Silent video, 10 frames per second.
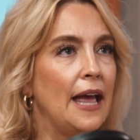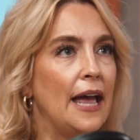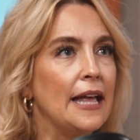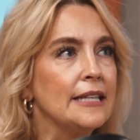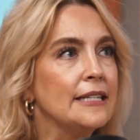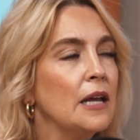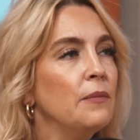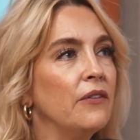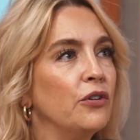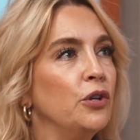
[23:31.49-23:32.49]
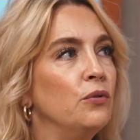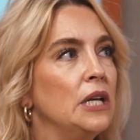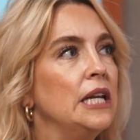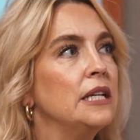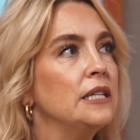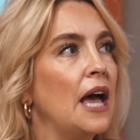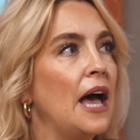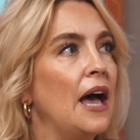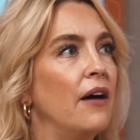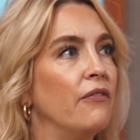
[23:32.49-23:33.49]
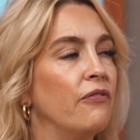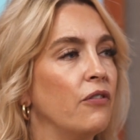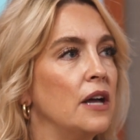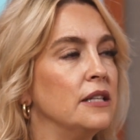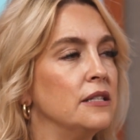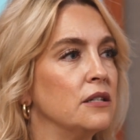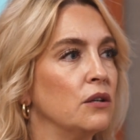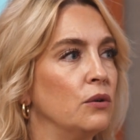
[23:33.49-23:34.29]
at some level you need to have friends